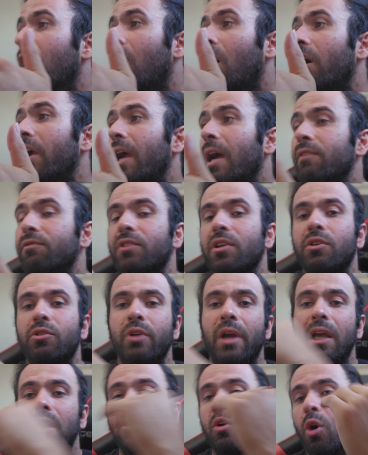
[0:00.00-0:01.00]
I have the
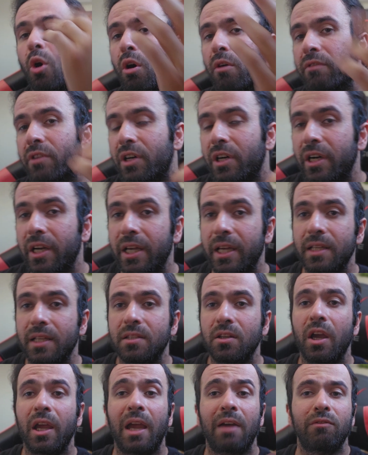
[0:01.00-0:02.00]
rail over it.
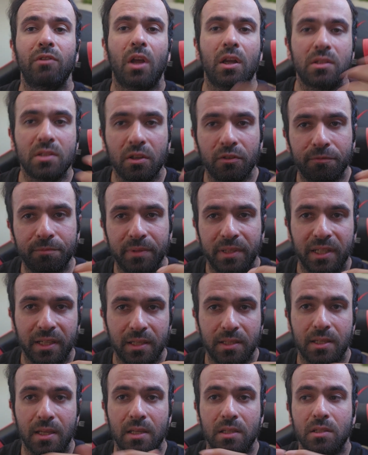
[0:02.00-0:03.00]
I have lots of
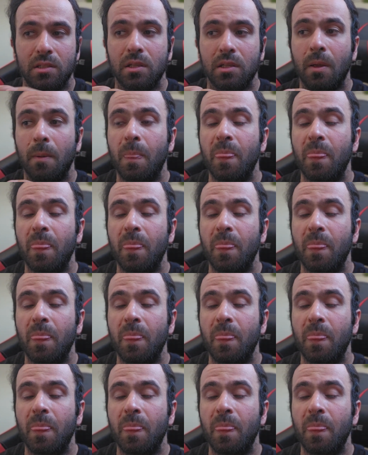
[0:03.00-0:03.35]
pieces